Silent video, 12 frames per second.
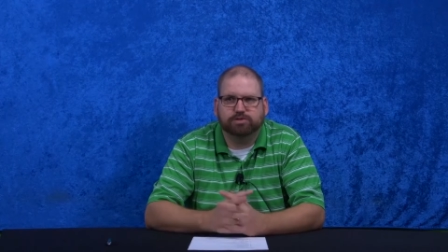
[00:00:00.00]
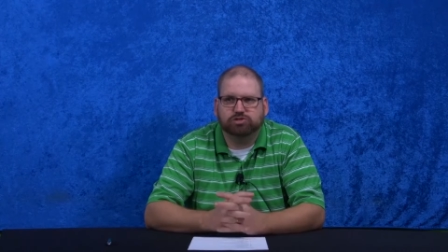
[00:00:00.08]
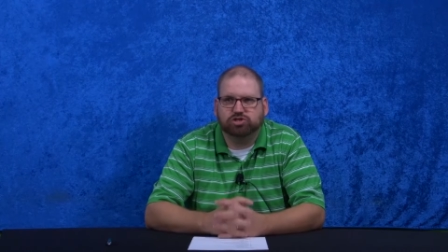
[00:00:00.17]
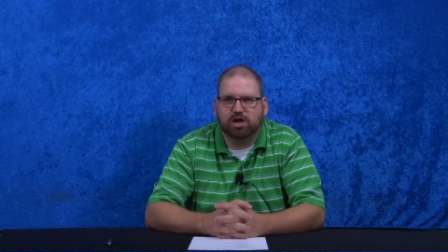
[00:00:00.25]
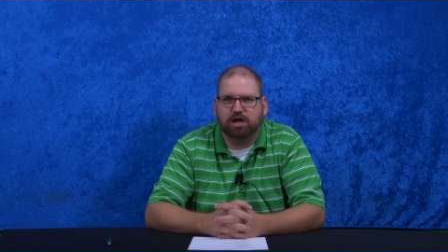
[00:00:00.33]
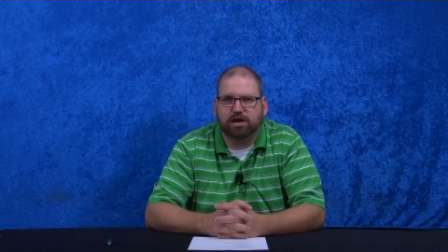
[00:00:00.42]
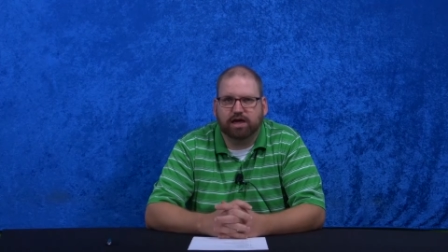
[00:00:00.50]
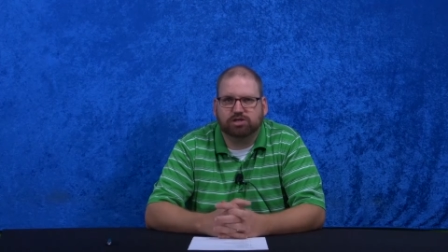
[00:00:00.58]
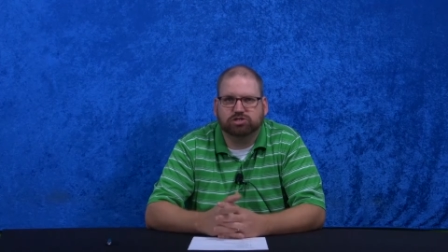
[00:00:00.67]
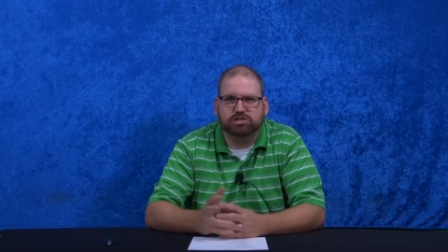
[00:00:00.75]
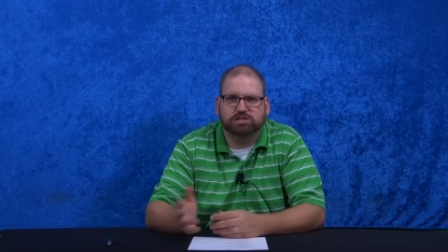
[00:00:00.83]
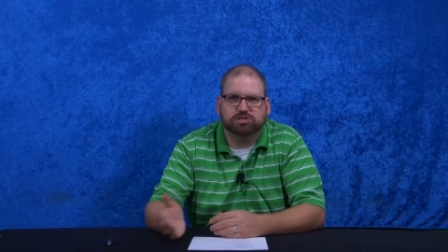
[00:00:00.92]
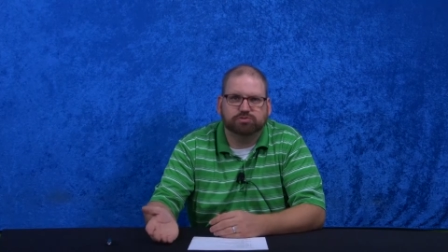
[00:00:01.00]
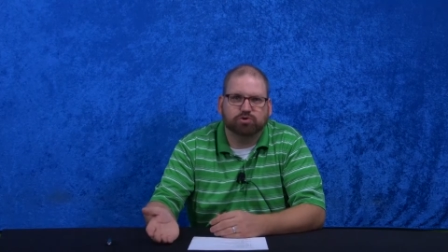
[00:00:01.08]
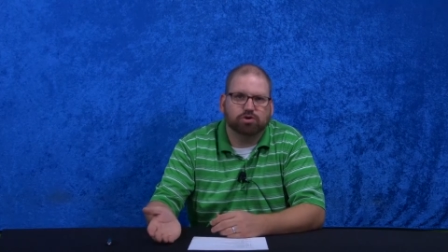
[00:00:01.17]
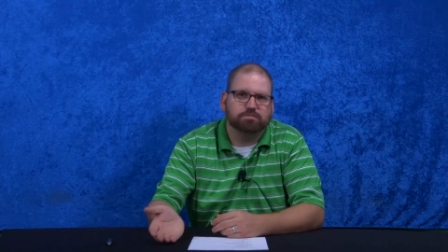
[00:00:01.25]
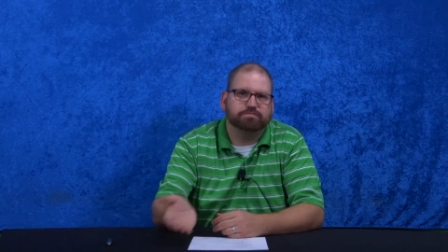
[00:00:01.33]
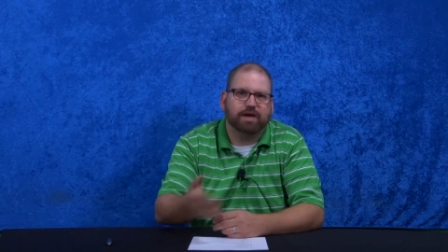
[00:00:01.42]
and John actually ends up
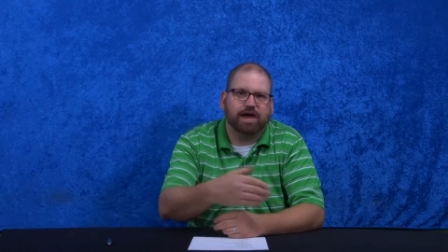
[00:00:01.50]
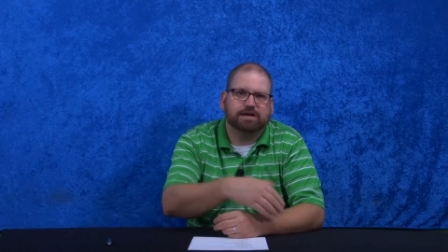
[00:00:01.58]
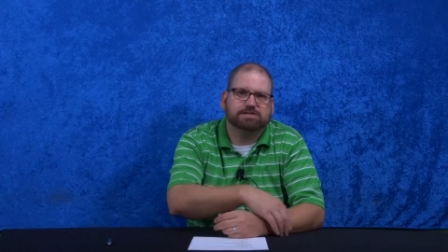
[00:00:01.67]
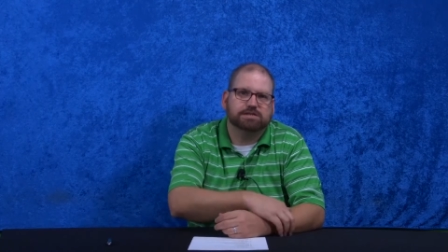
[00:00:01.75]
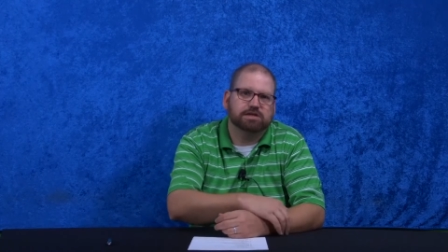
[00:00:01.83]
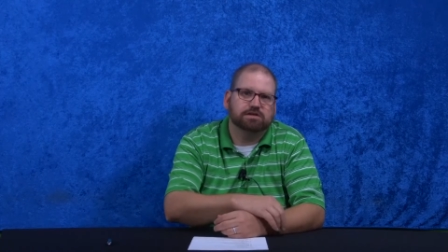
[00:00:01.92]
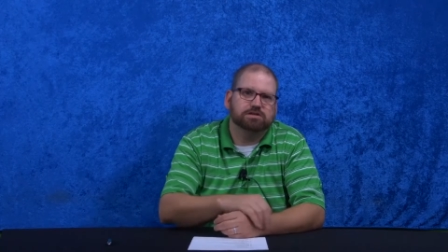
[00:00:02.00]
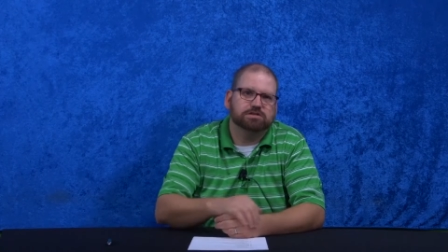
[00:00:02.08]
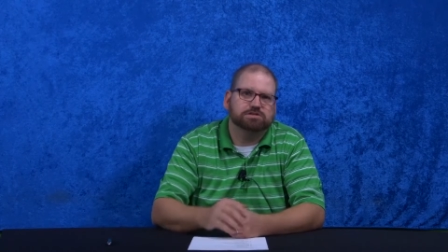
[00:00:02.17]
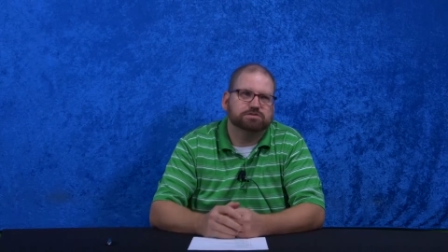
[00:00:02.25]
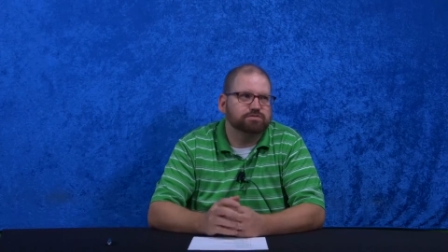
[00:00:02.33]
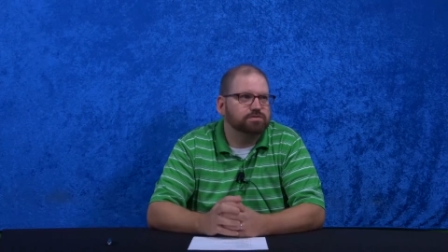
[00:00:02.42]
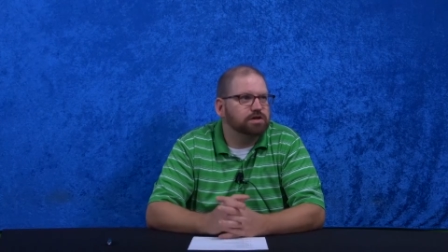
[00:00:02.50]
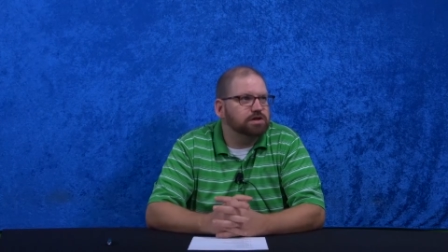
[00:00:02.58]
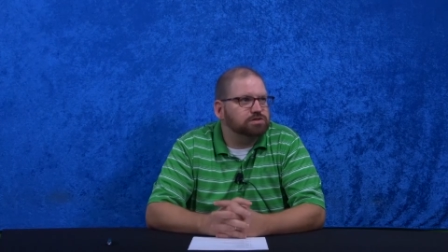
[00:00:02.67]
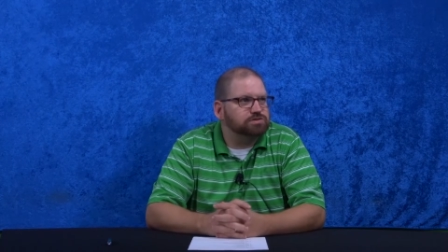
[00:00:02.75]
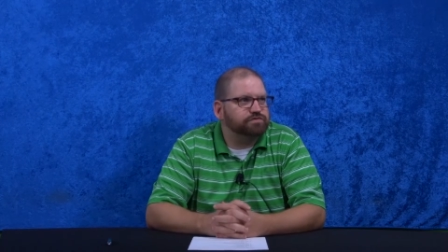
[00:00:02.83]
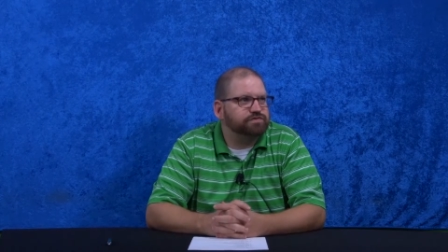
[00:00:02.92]
going back to England
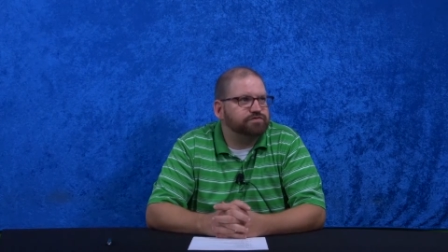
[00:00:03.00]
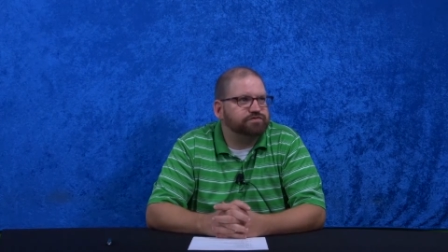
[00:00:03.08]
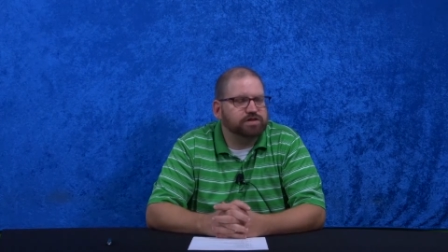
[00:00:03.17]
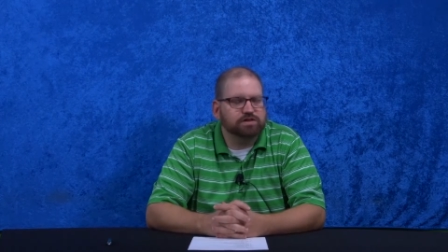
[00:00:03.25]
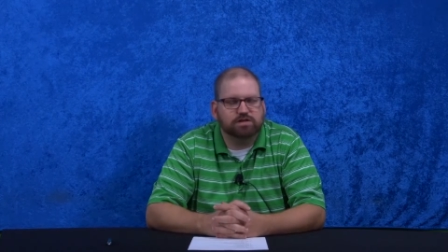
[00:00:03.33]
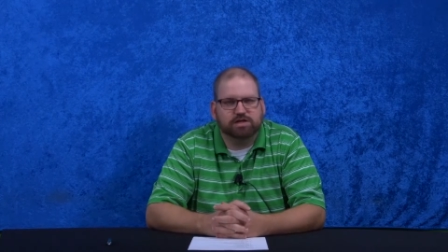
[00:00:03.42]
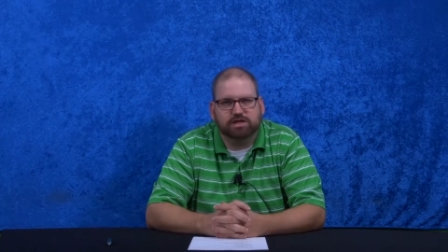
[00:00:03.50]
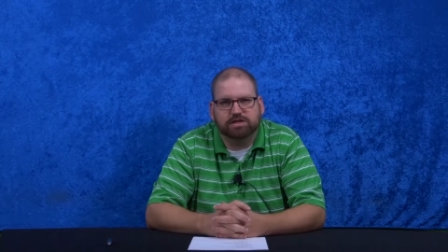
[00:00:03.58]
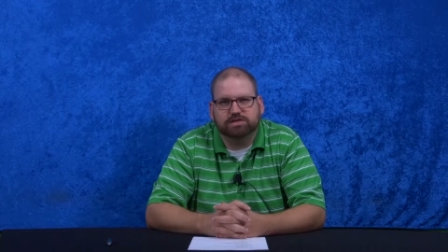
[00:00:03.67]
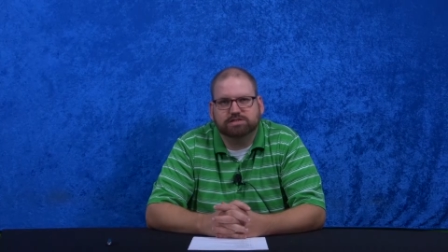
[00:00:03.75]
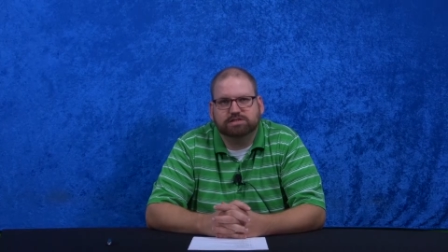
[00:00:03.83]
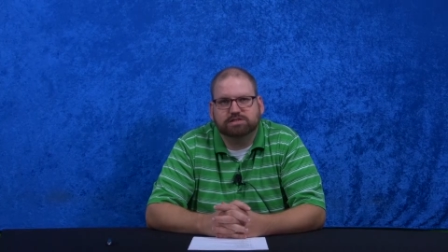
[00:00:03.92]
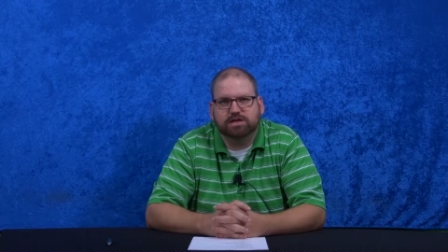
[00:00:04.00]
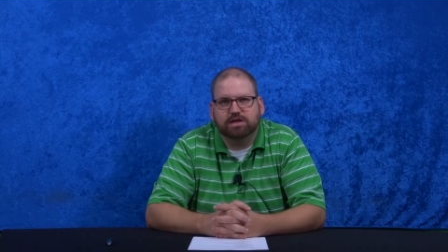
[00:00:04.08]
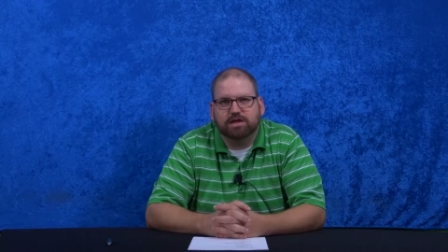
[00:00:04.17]
to fulfill his